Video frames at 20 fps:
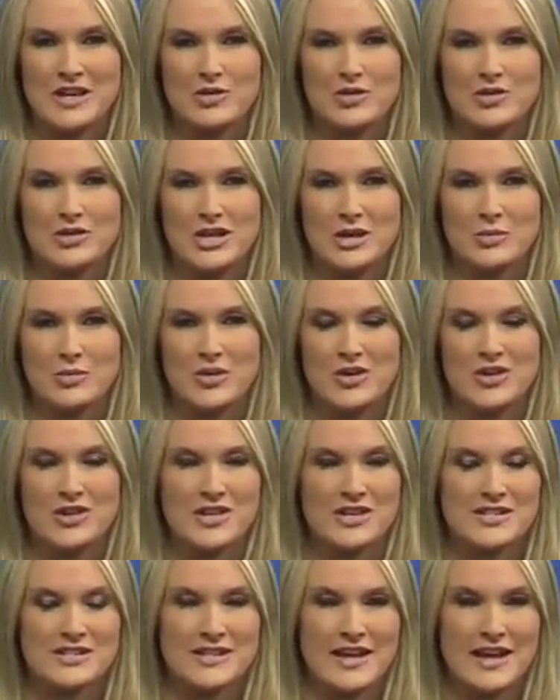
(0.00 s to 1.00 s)
I caught up
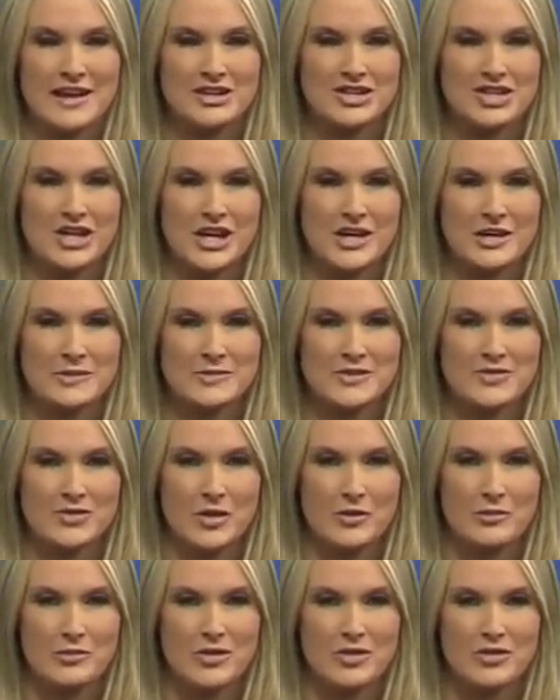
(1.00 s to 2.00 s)
with Cy
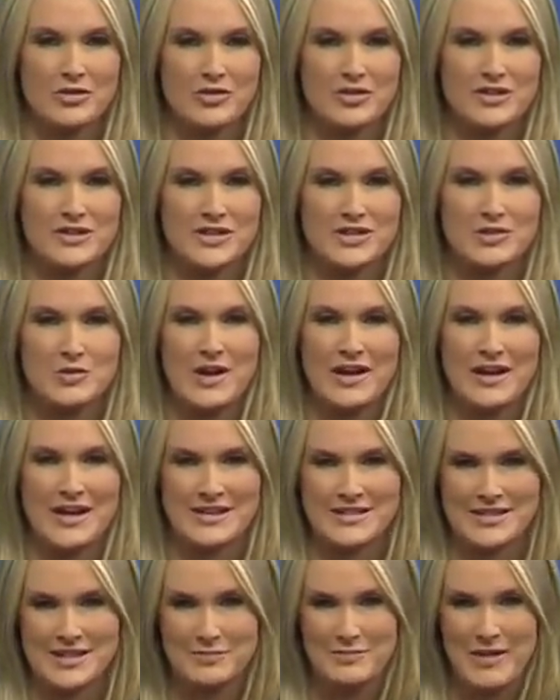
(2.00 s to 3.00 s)
Jacobs from
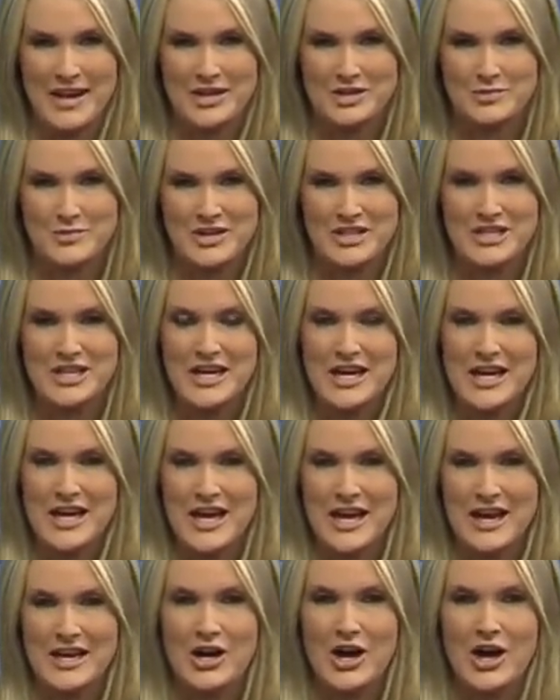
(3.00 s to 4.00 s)
36One Asset Management
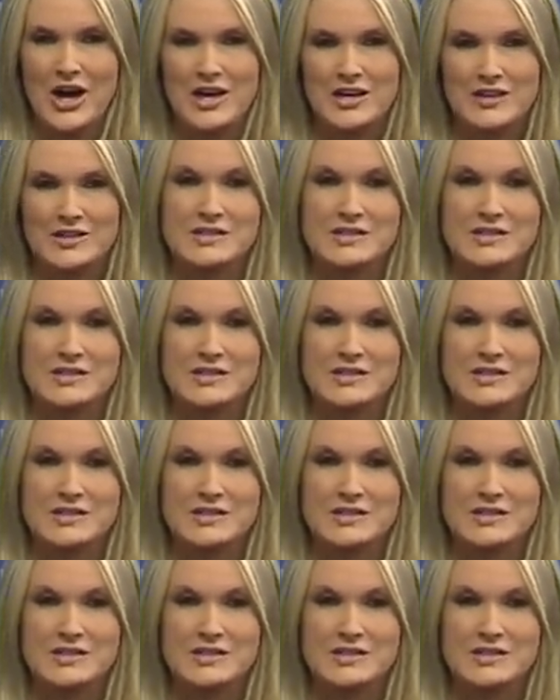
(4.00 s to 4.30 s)
and